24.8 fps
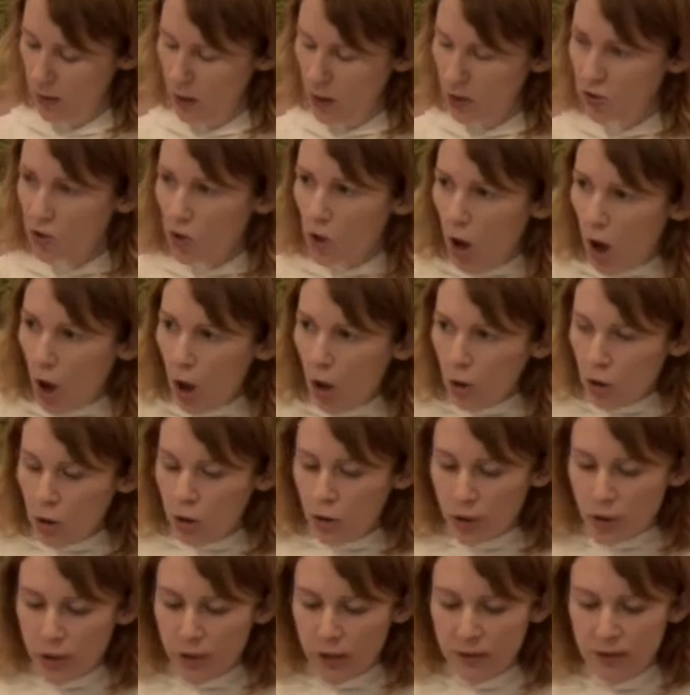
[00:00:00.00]
To call
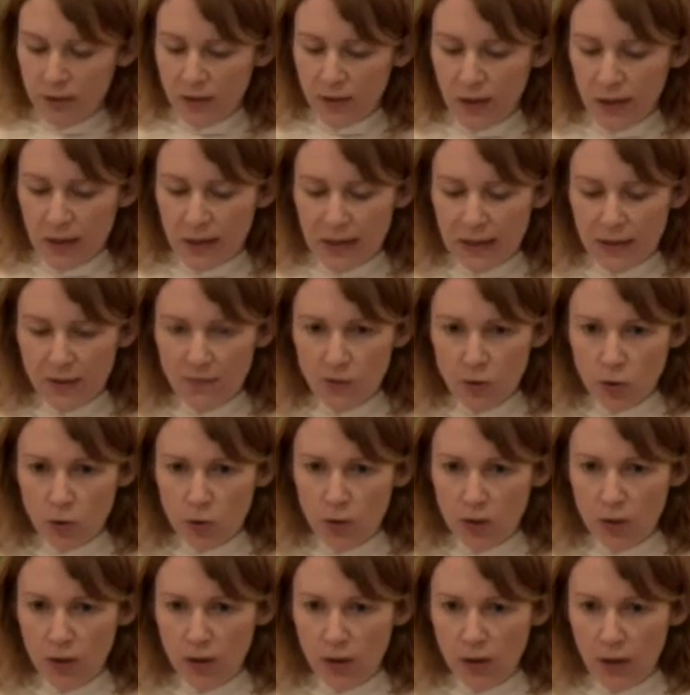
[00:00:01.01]
good
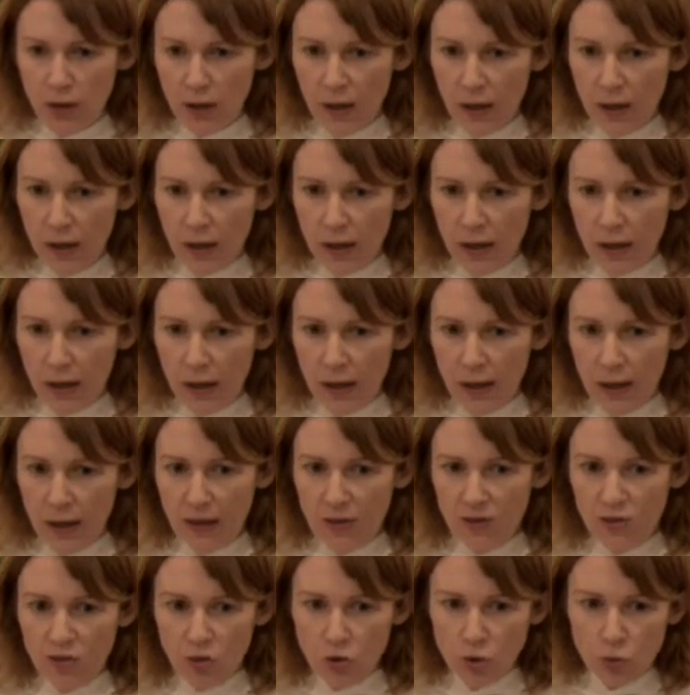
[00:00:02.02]
evil
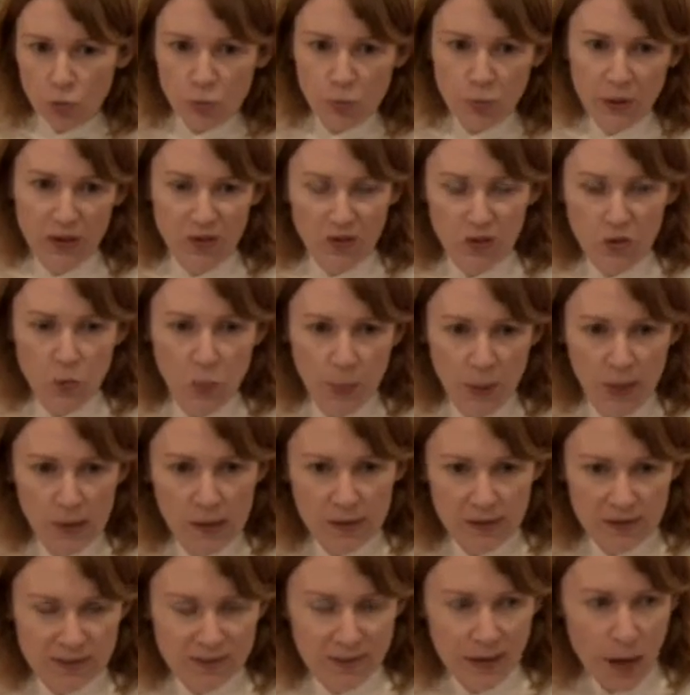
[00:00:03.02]
is to risk
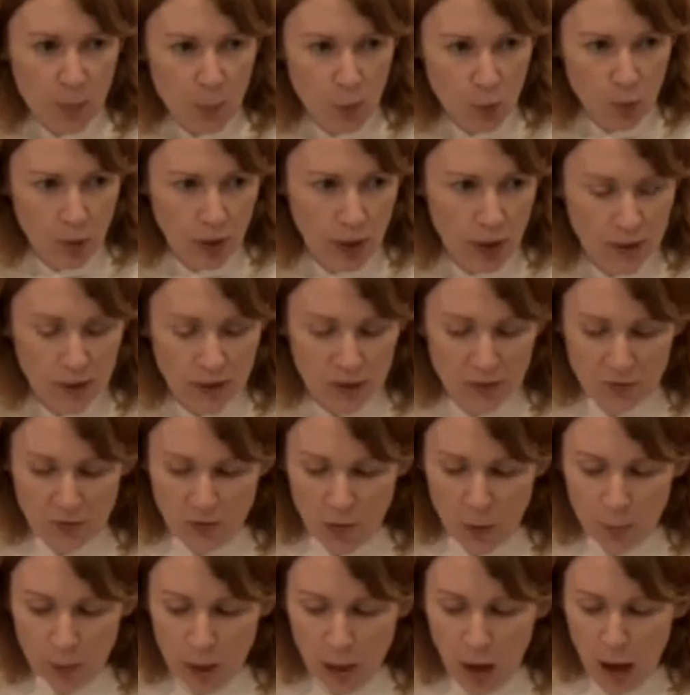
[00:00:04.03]
being separated
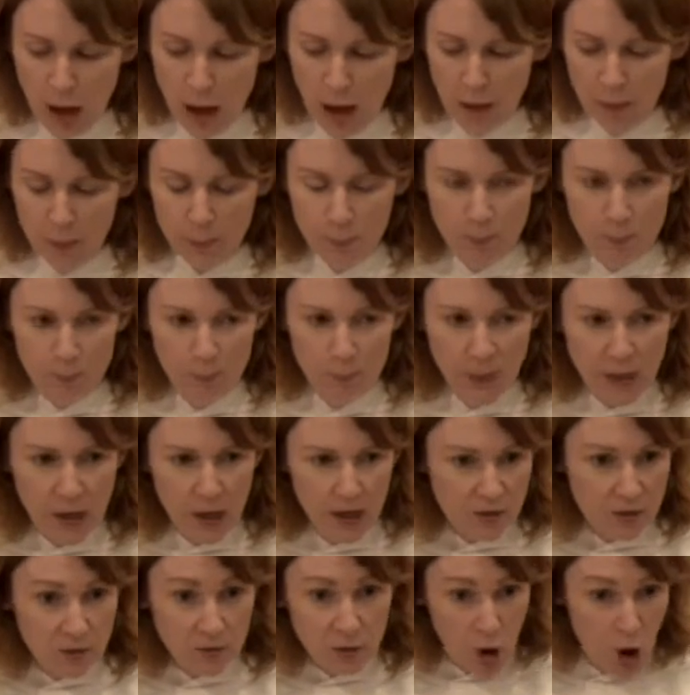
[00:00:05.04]
from God
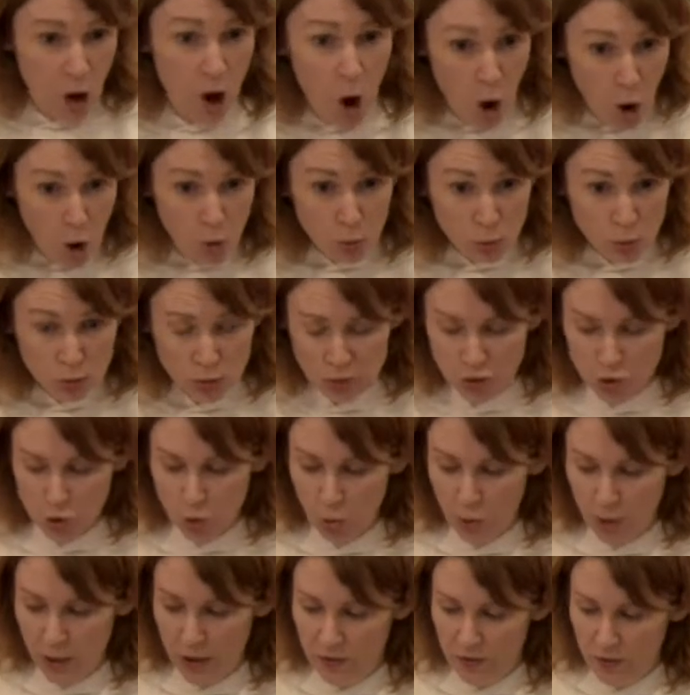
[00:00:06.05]
because of our own
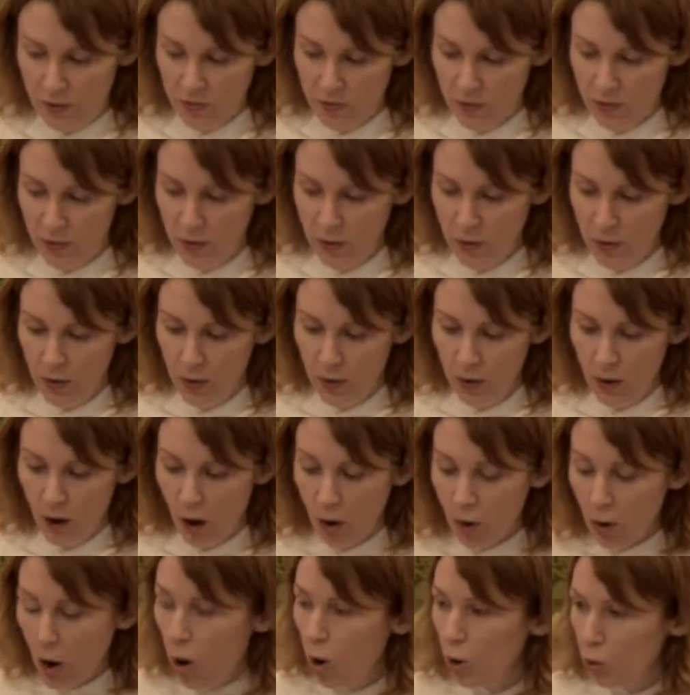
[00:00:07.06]
choice,
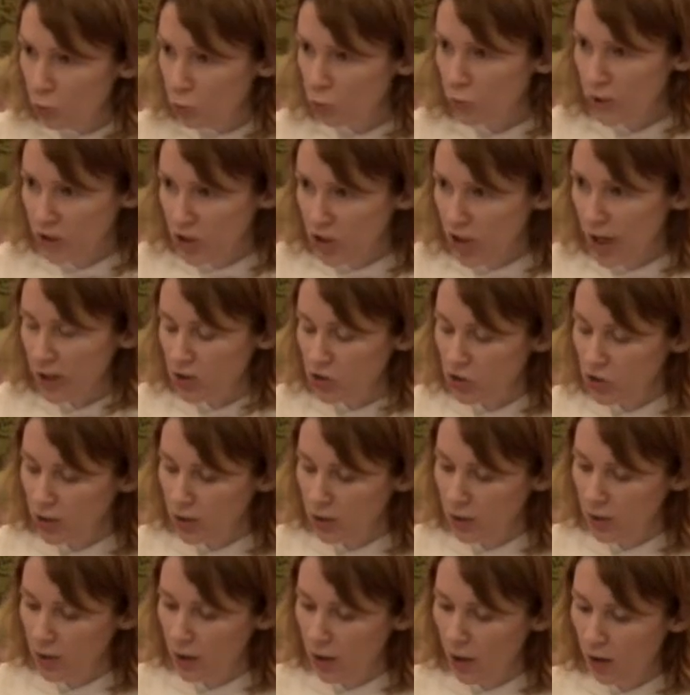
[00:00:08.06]
our own
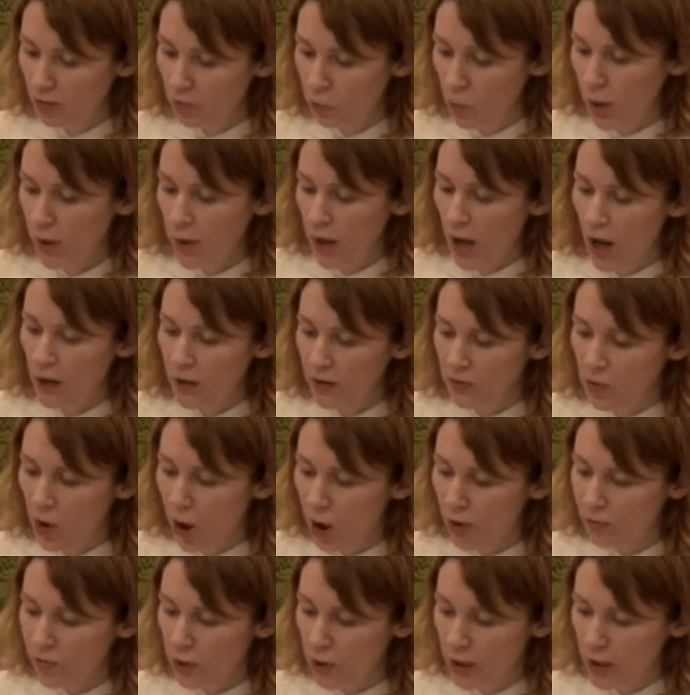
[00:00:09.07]
rejection of what God is
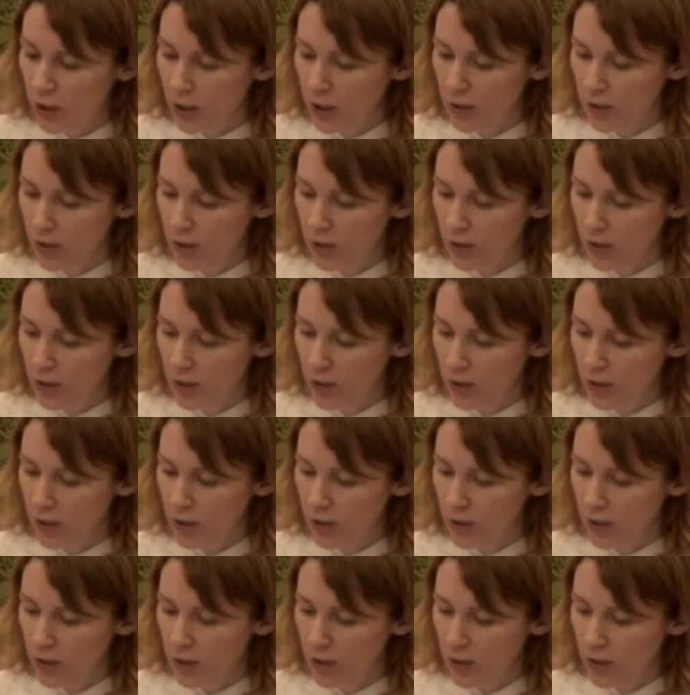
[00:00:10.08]
offering.